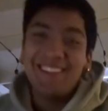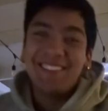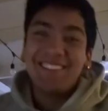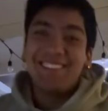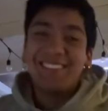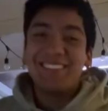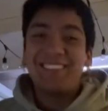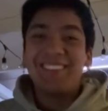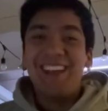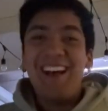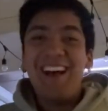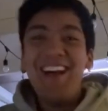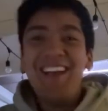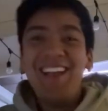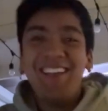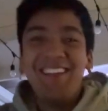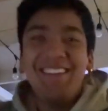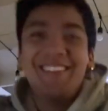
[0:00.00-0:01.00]
the
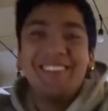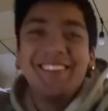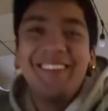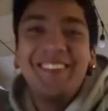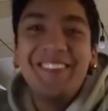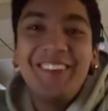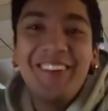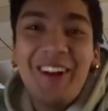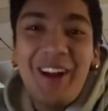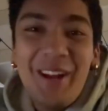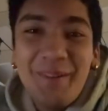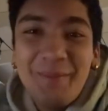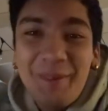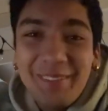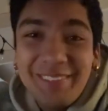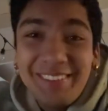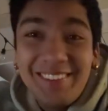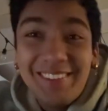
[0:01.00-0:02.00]
sign we forgot
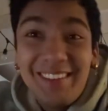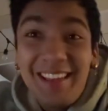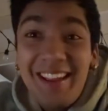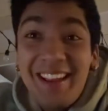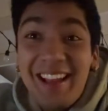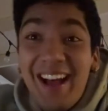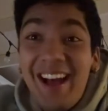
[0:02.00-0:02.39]
about the sign